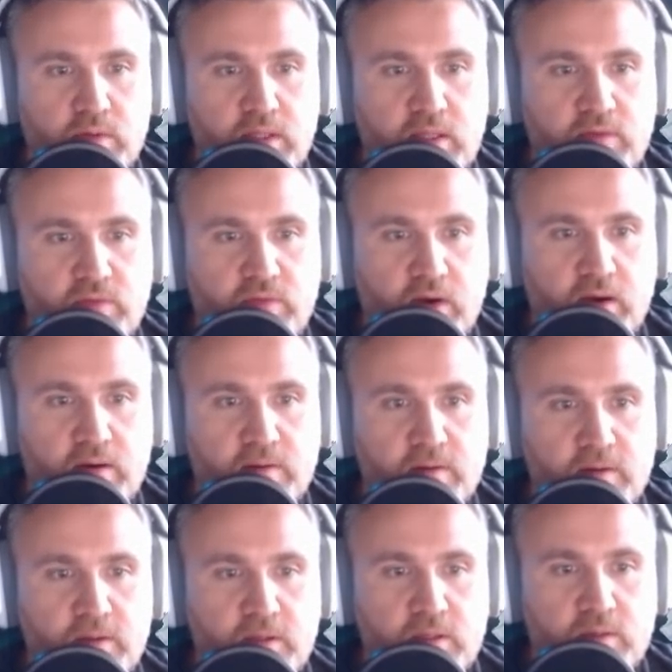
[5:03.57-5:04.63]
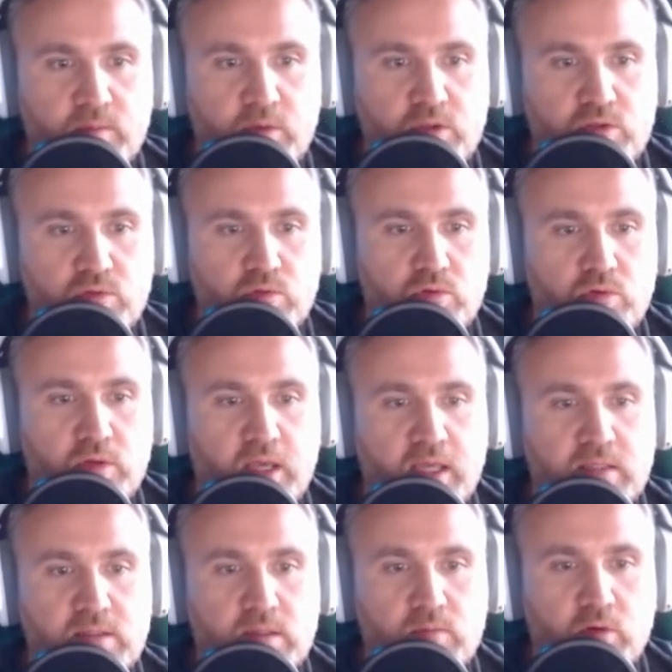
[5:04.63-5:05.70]
far, but you know, you
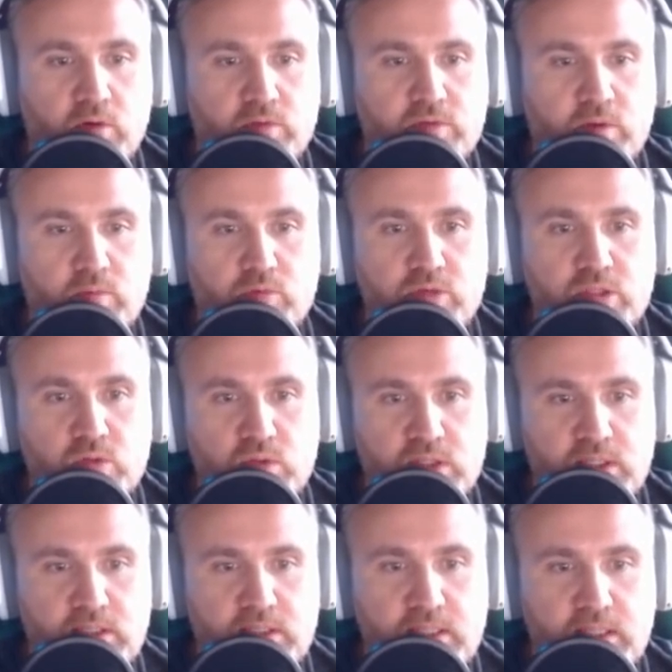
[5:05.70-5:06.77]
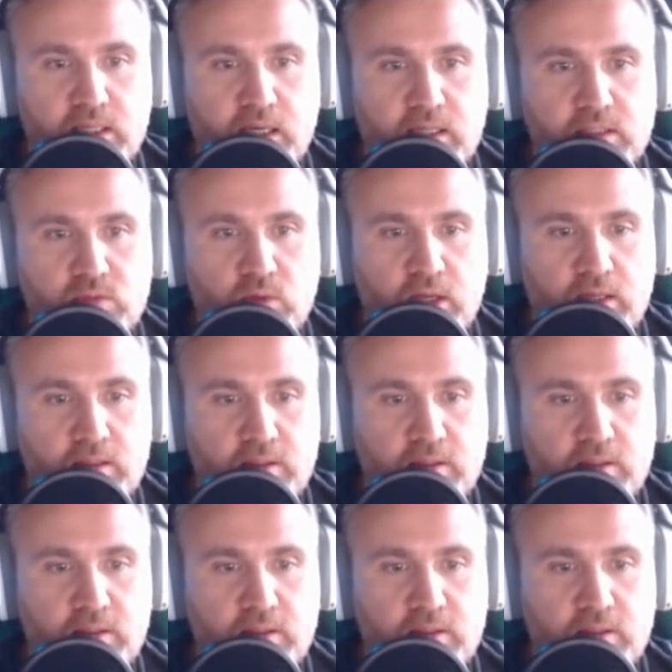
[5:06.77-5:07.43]
get some resources here as well.